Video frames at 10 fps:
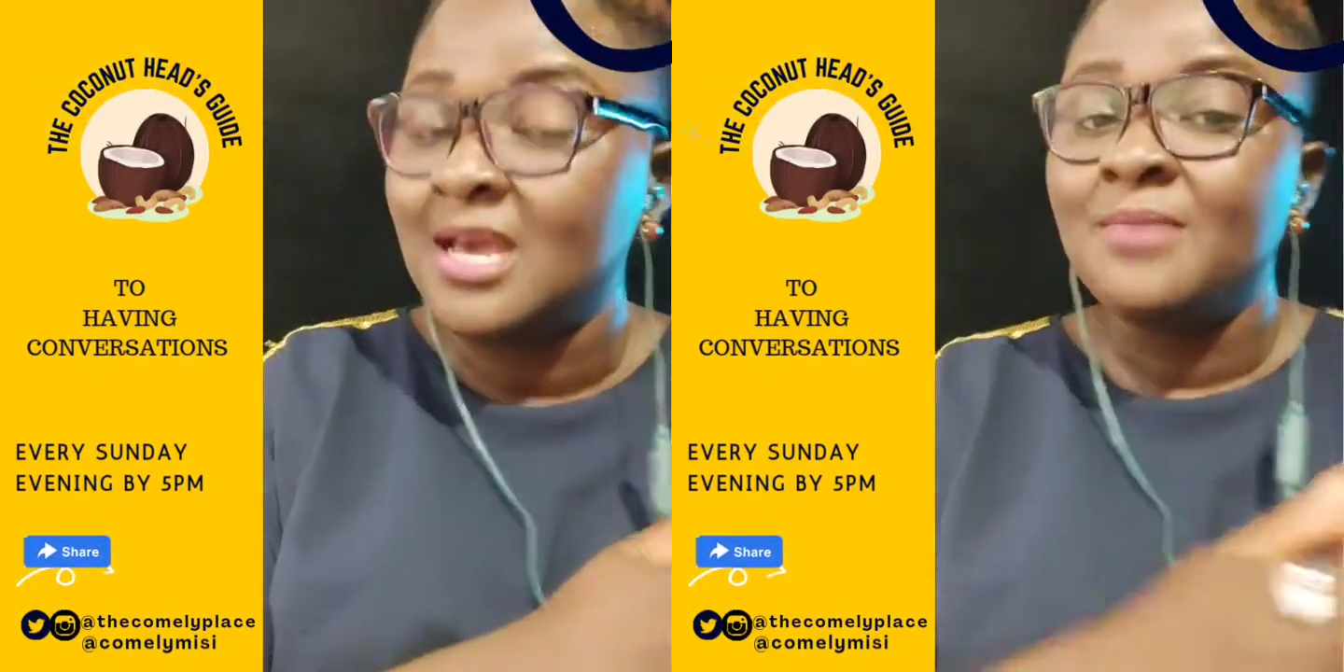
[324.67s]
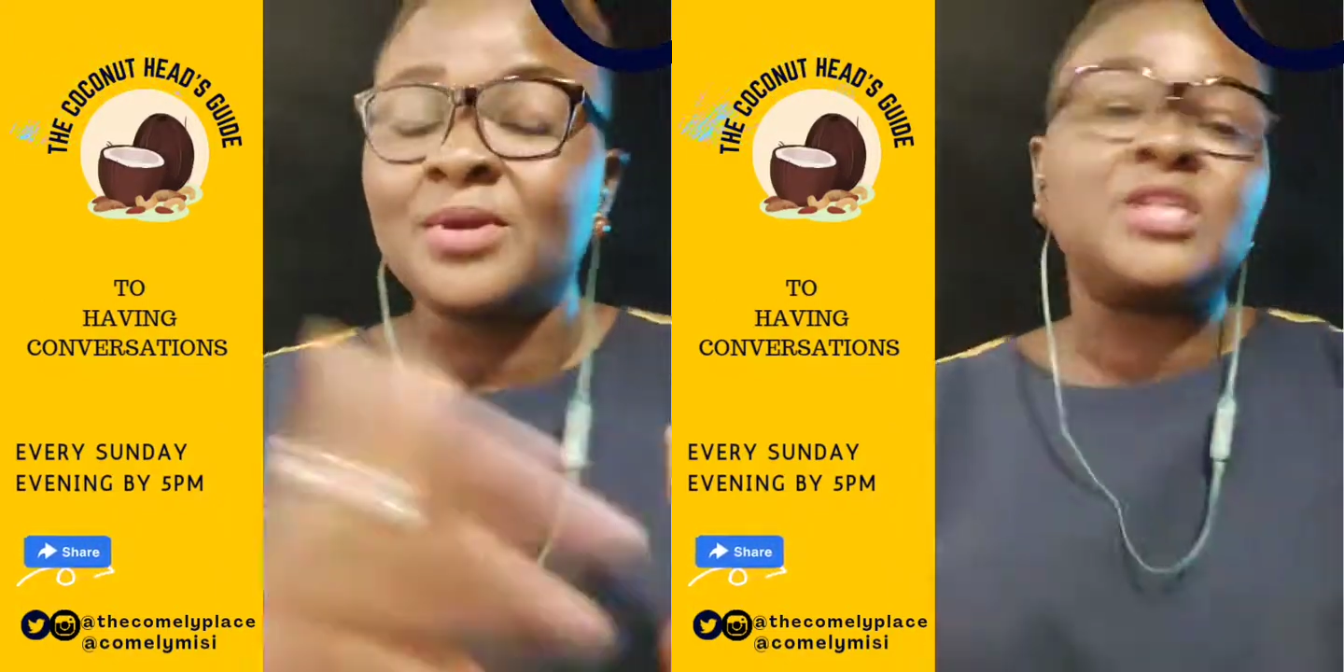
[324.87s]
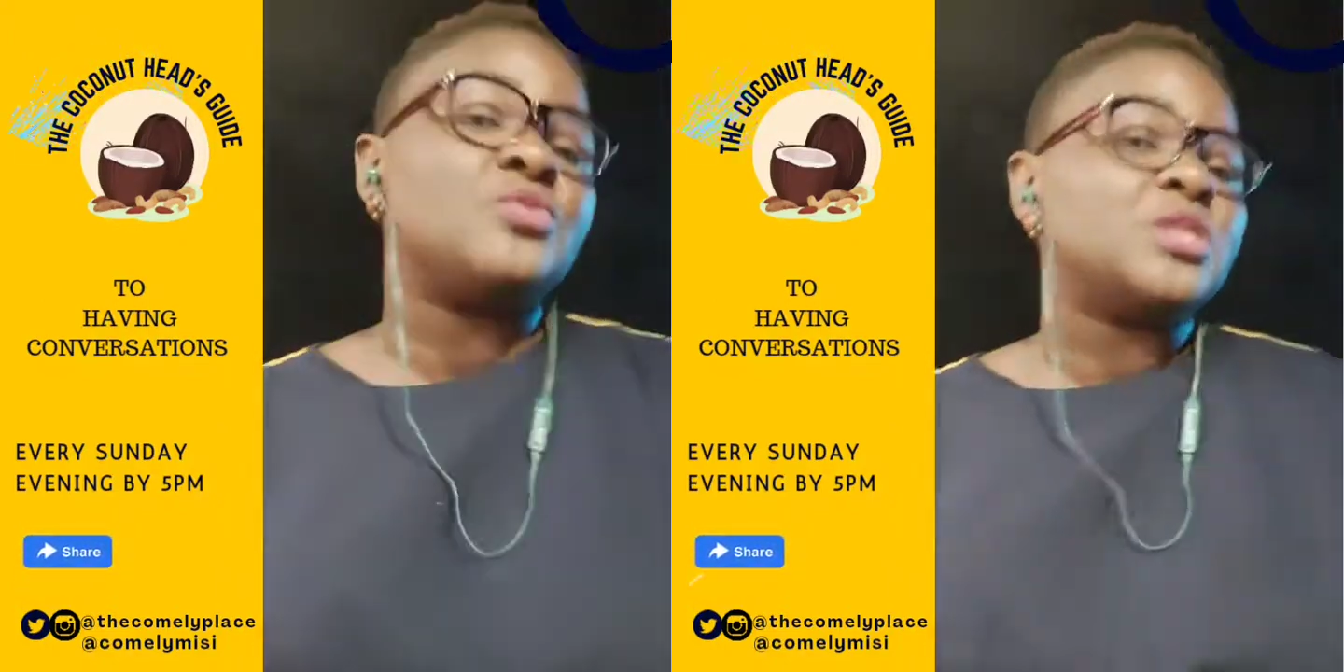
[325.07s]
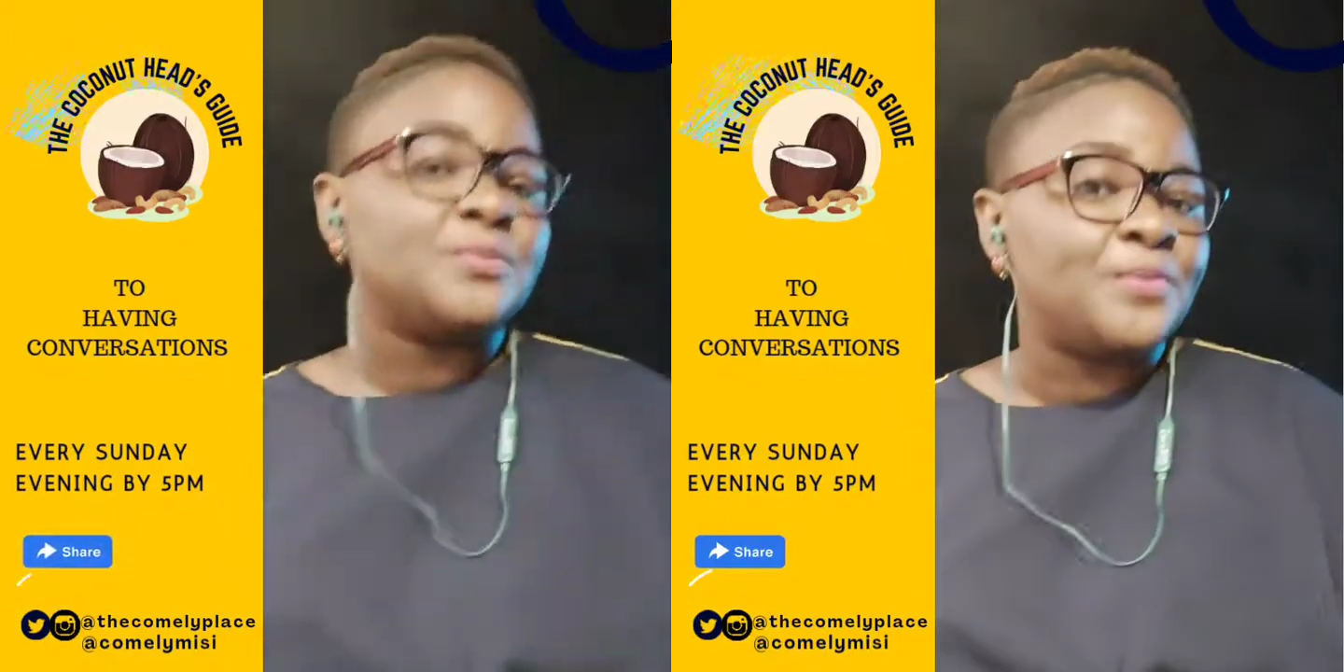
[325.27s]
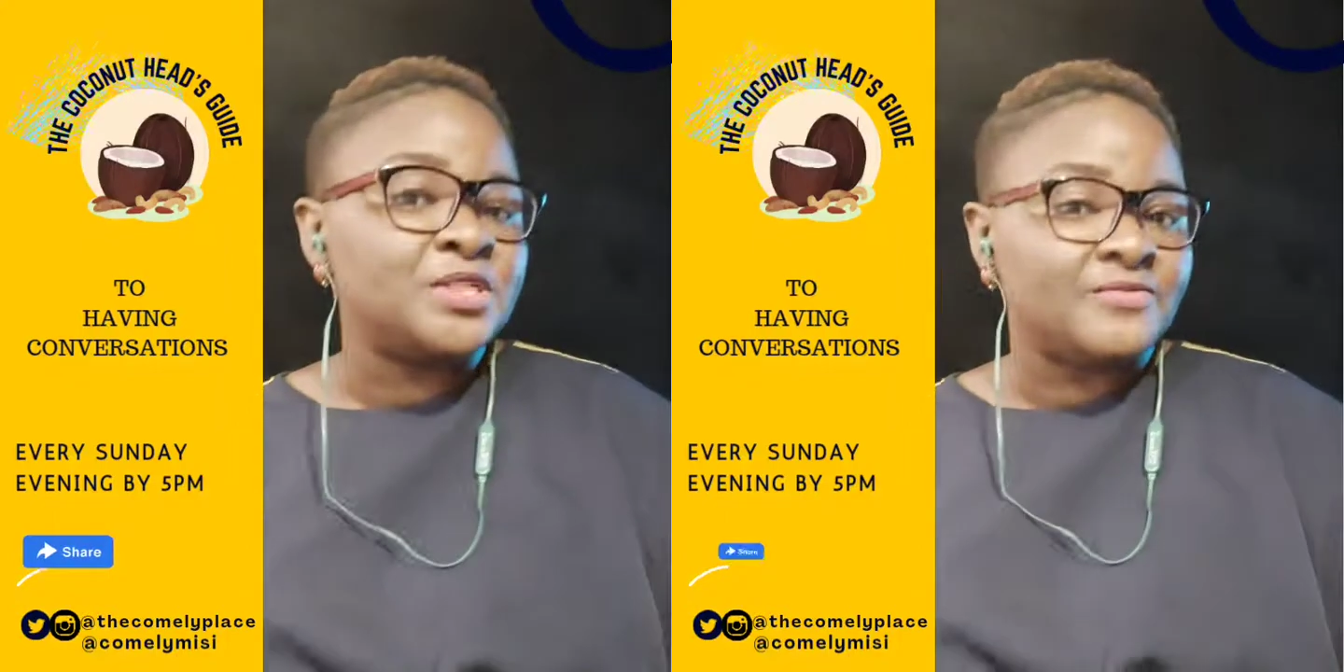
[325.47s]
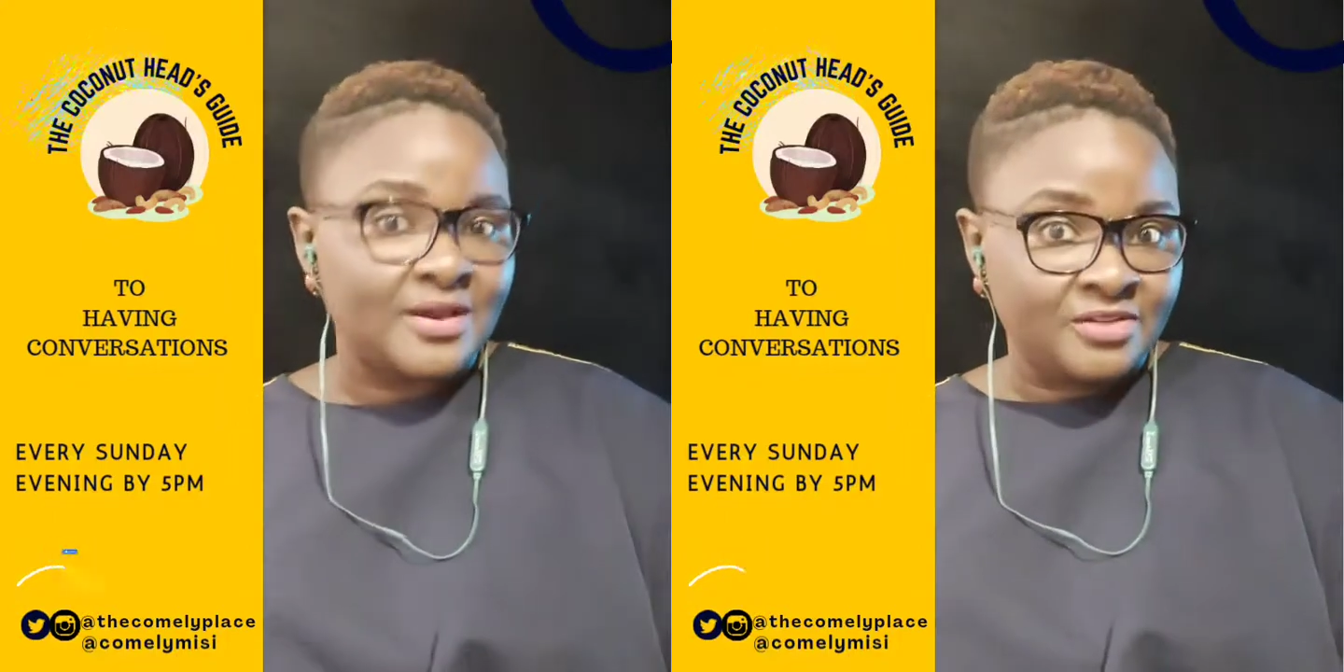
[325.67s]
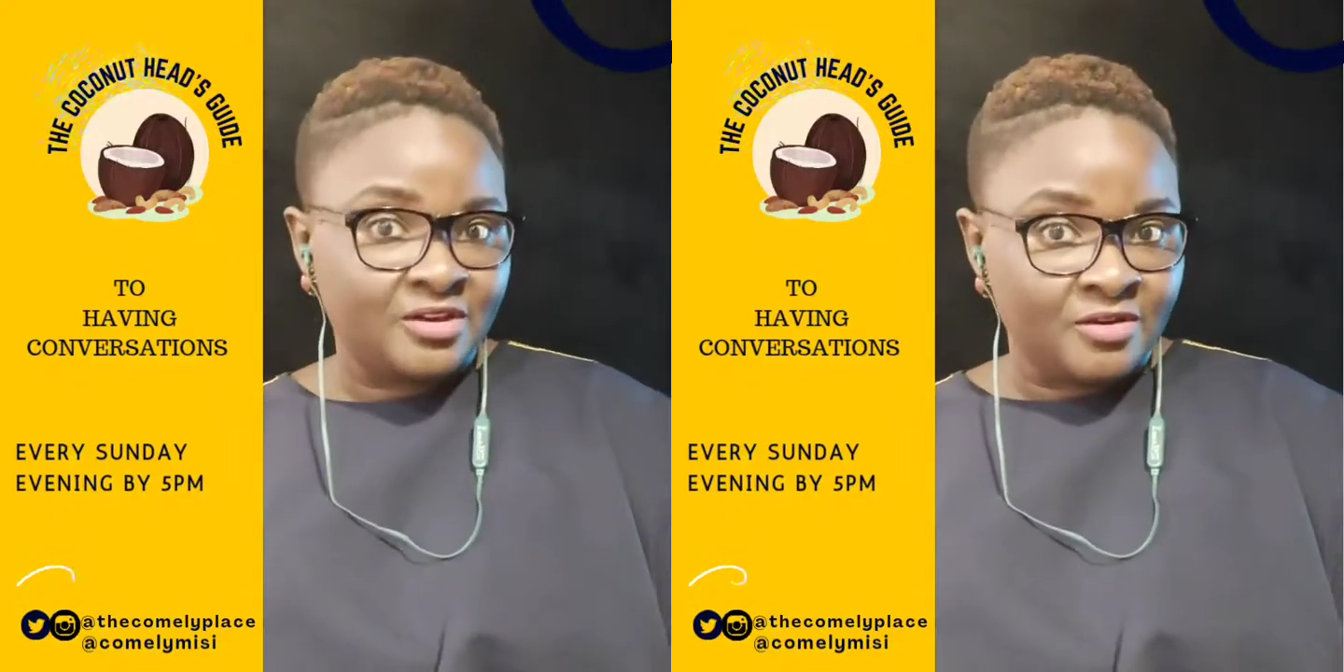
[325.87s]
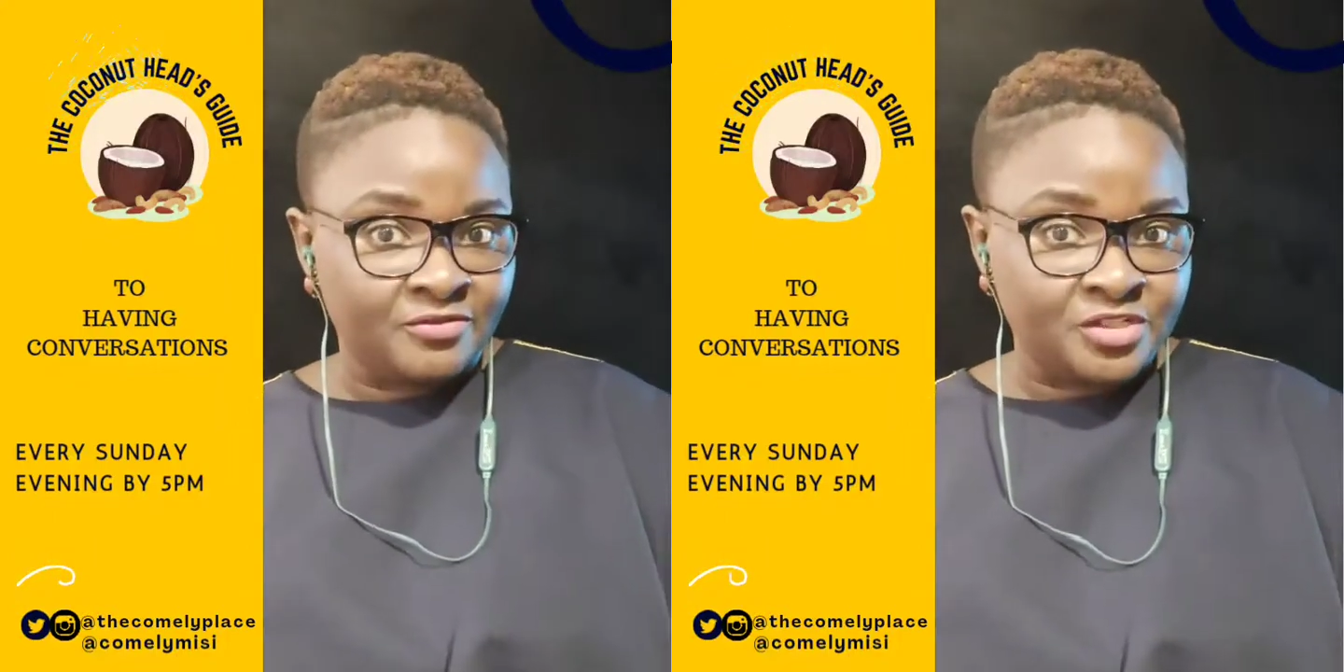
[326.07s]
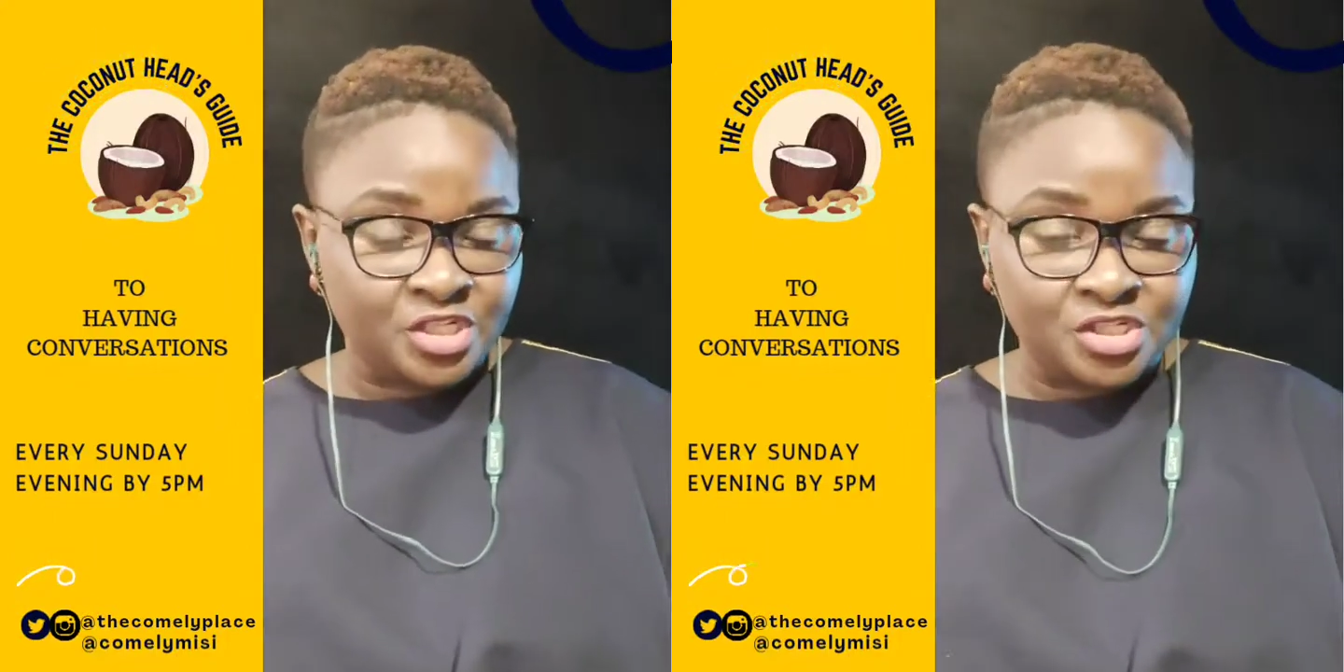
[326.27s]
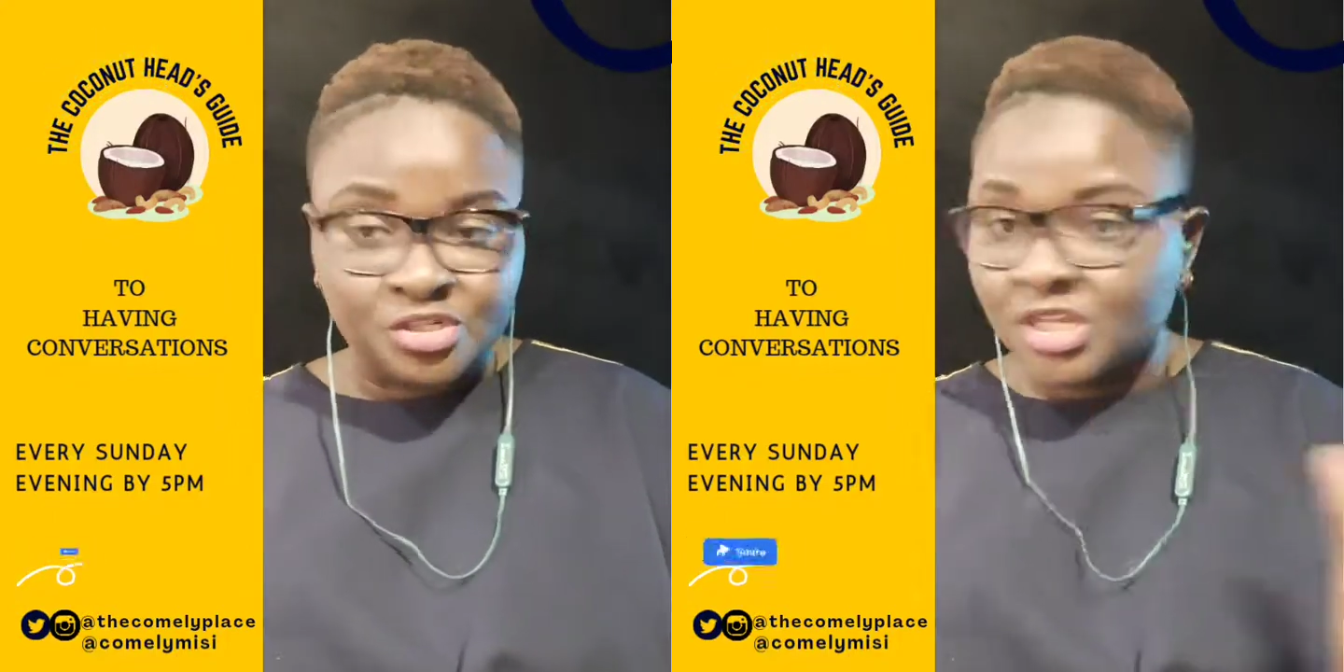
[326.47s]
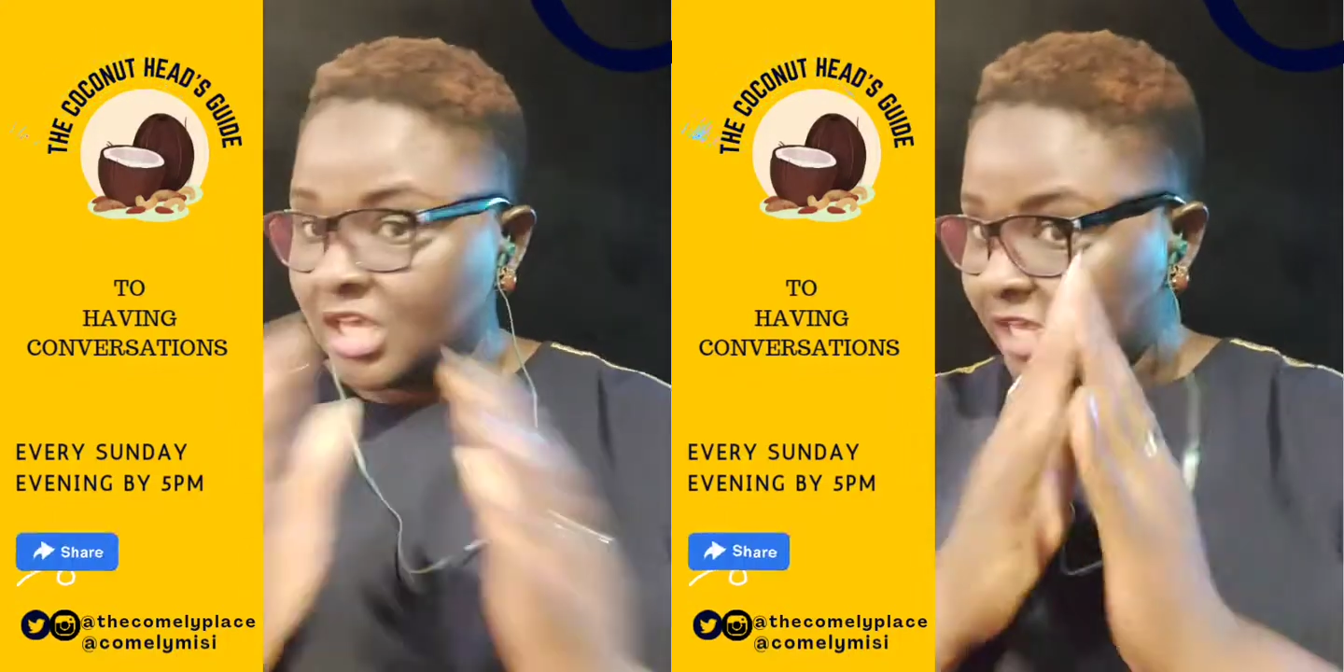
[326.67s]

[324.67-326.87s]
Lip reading: Because what's the point of having a conversation